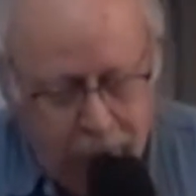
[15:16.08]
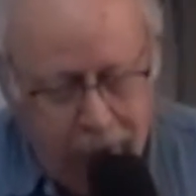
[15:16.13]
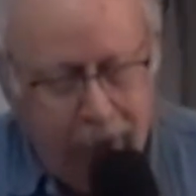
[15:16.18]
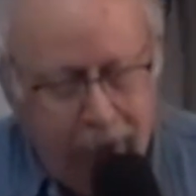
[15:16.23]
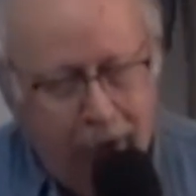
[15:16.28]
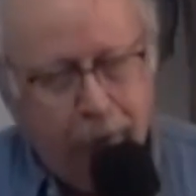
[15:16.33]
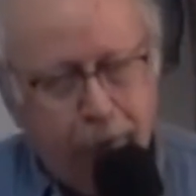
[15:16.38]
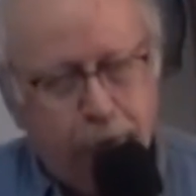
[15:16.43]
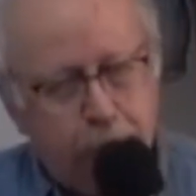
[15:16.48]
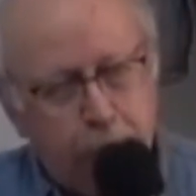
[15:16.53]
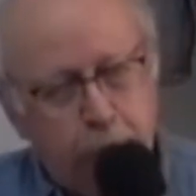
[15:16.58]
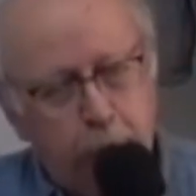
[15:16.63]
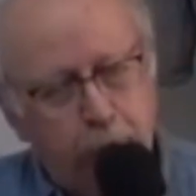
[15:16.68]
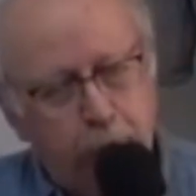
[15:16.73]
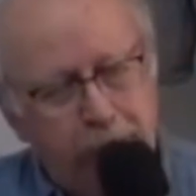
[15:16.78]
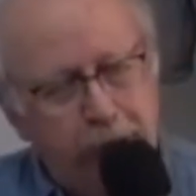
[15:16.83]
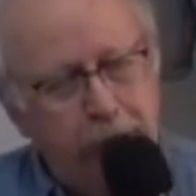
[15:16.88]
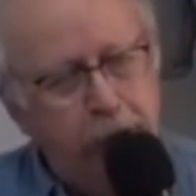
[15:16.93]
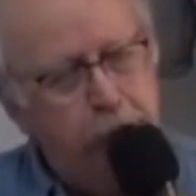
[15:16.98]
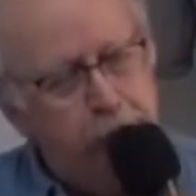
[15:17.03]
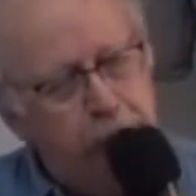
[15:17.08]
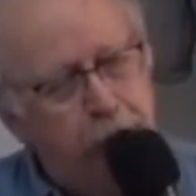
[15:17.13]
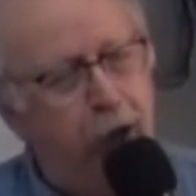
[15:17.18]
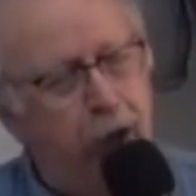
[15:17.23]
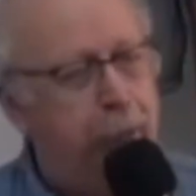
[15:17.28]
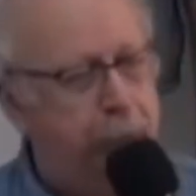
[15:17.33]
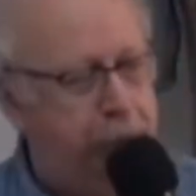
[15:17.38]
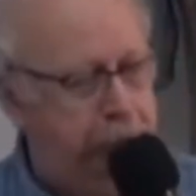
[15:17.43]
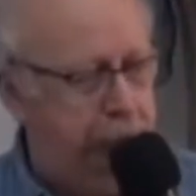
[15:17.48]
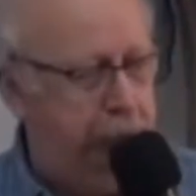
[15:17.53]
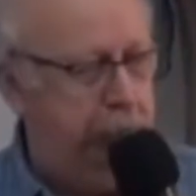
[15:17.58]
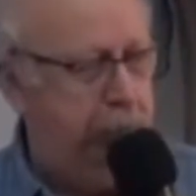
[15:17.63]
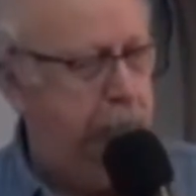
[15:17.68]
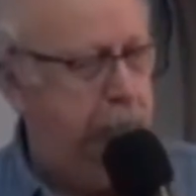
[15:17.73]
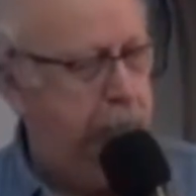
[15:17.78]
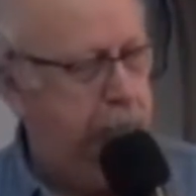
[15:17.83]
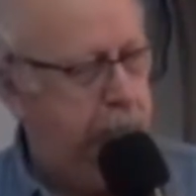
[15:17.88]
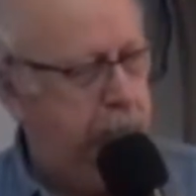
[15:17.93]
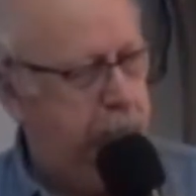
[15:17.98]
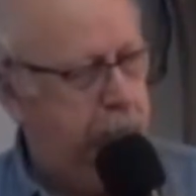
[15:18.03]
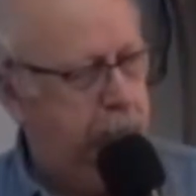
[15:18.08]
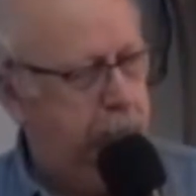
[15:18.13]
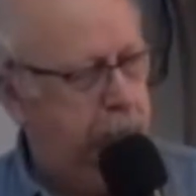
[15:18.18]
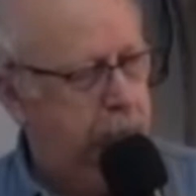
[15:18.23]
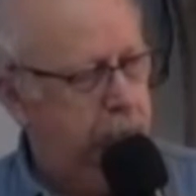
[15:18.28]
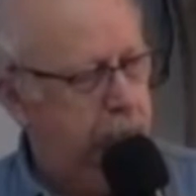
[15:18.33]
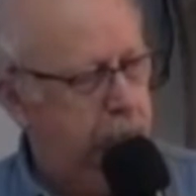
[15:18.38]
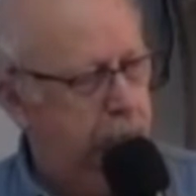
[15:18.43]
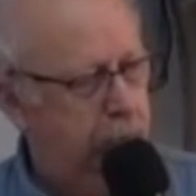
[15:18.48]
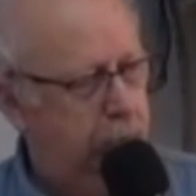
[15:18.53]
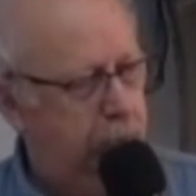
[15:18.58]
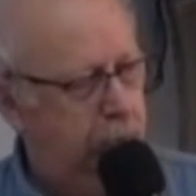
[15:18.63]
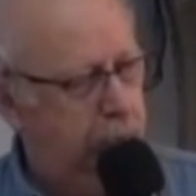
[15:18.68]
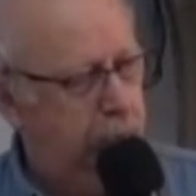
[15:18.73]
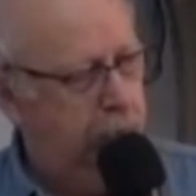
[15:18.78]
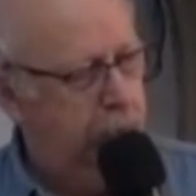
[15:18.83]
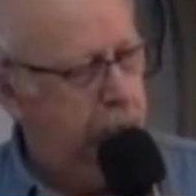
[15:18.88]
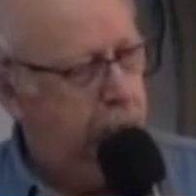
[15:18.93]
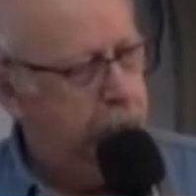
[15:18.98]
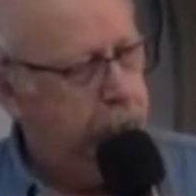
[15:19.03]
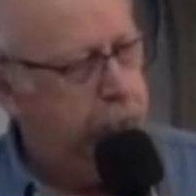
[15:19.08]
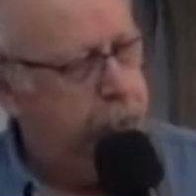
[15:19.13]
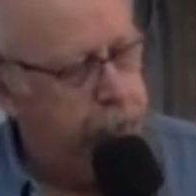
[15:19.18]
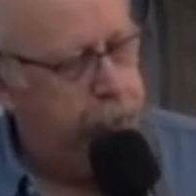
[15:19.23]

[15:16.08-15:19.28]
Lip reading: have to reach up to the